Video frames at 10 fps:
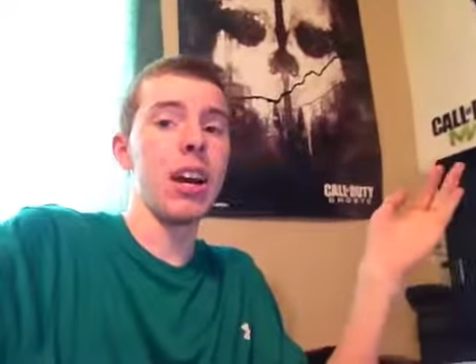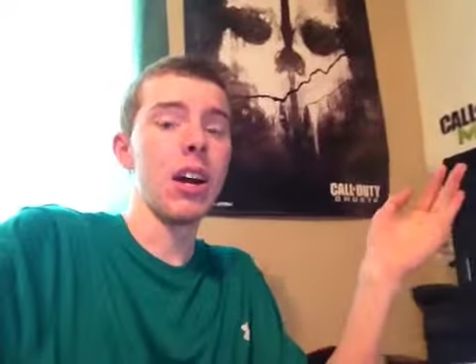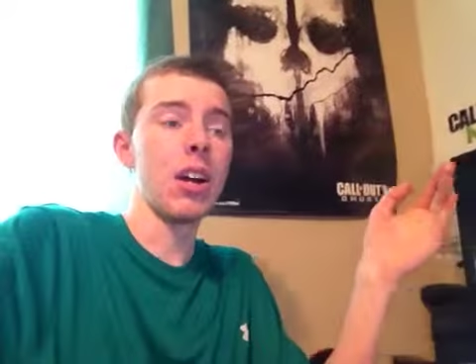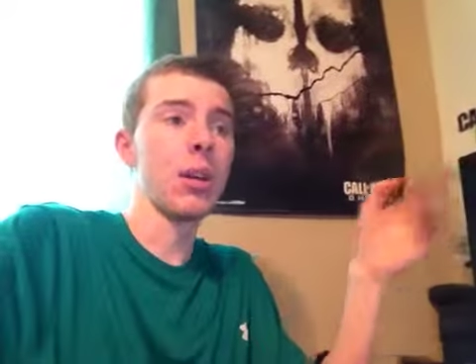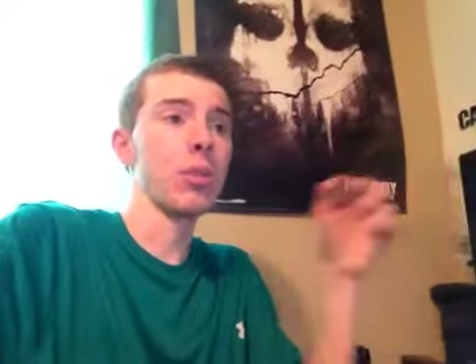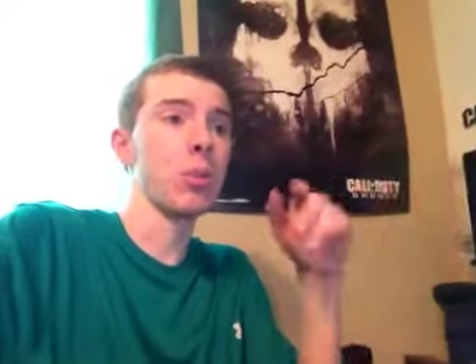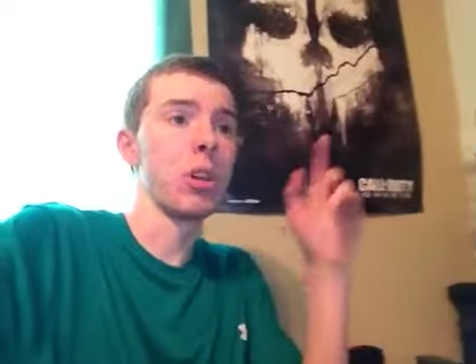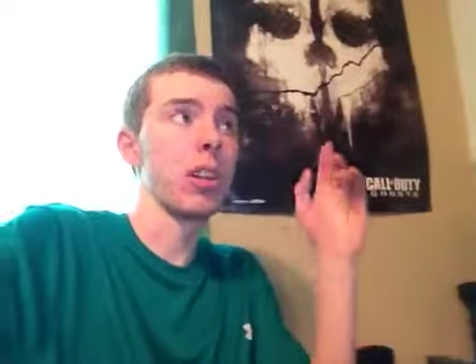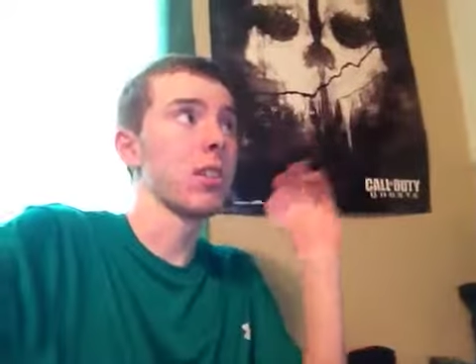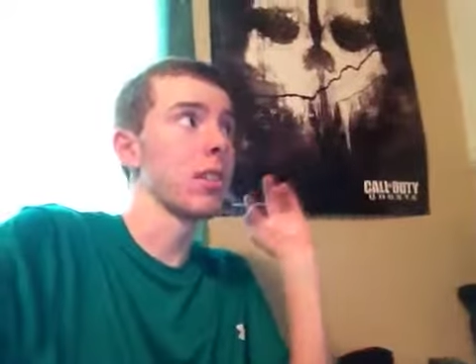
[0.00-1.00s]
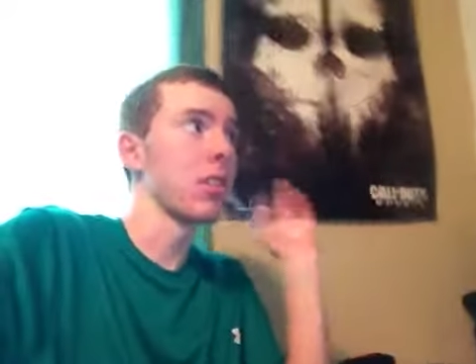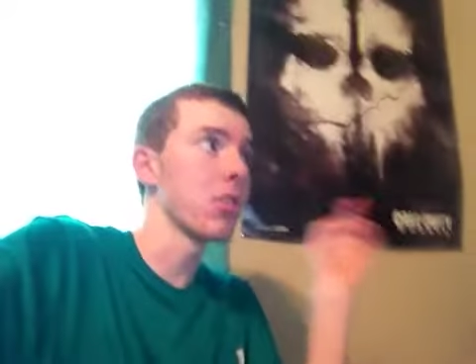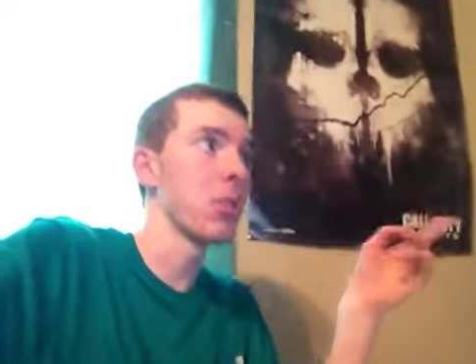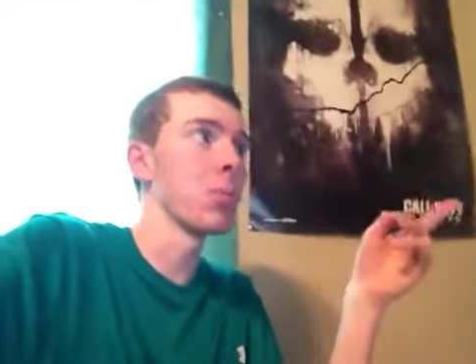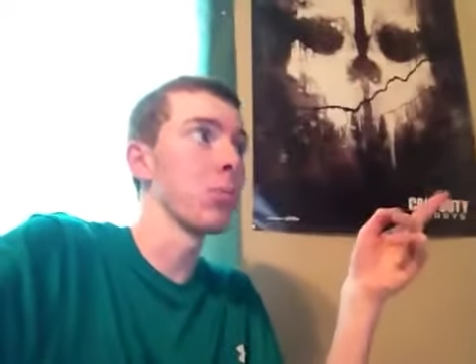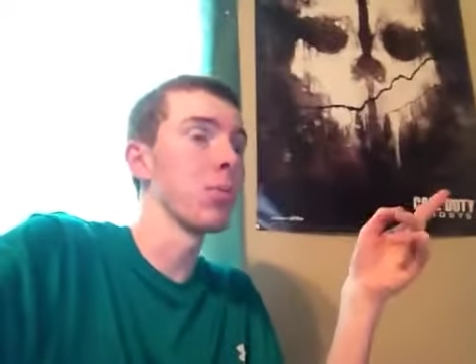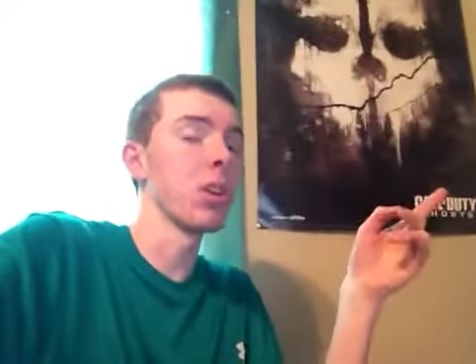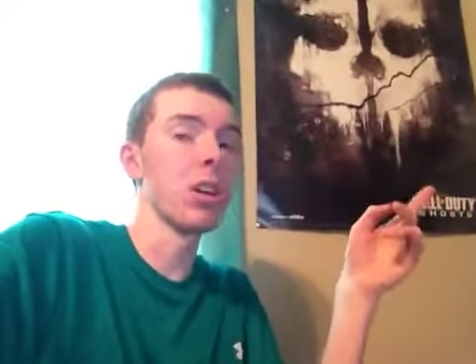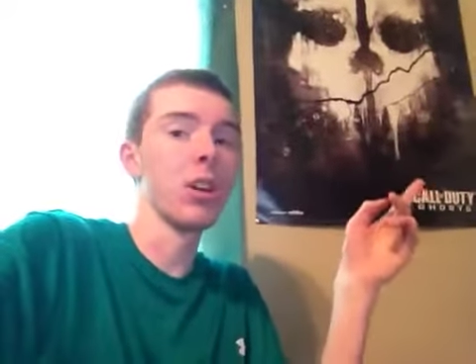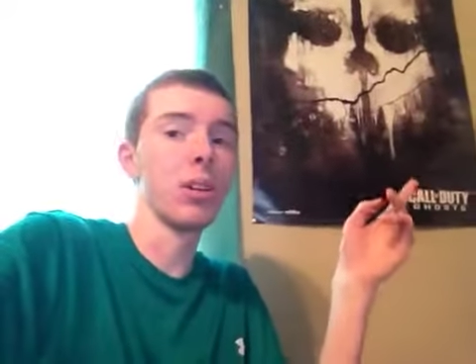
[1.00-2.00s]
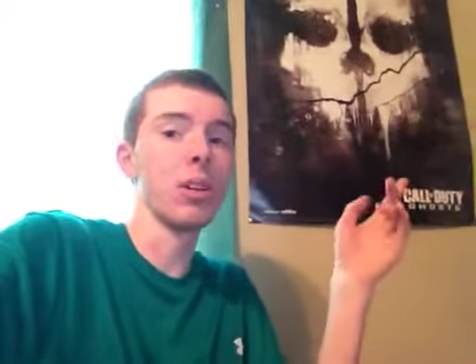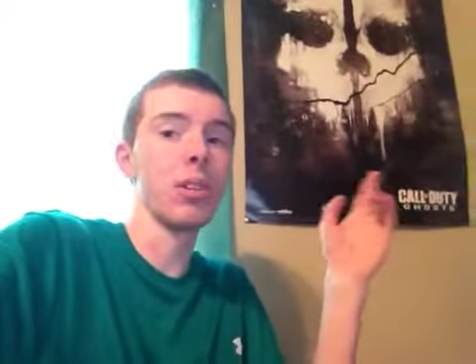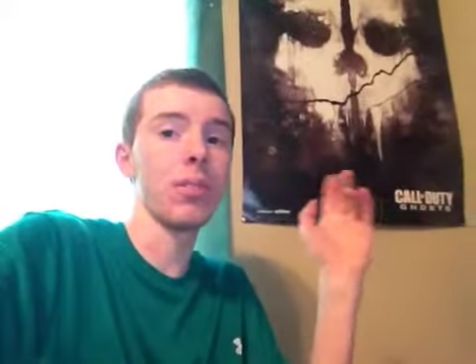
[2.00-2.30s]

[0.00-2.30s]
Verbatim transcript: Uh, so we're gonna see some uh,